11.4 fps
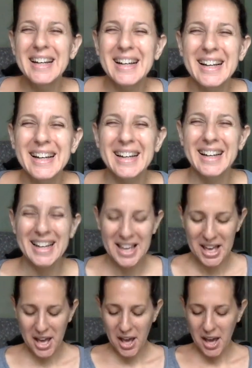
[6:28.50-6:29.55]
um,
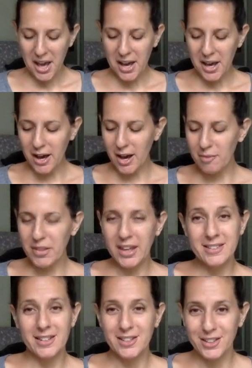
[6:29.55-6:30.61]
that's
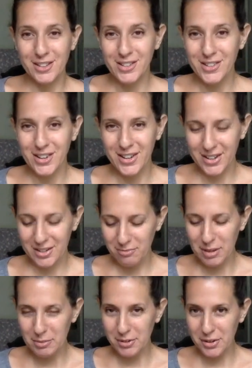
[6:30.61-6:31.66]
such a good song. If
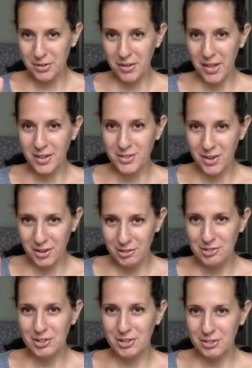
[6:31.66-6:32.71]
people don't know that song, you
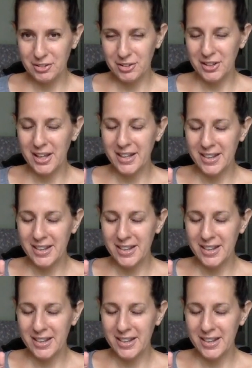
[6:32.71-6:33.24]
should Google it.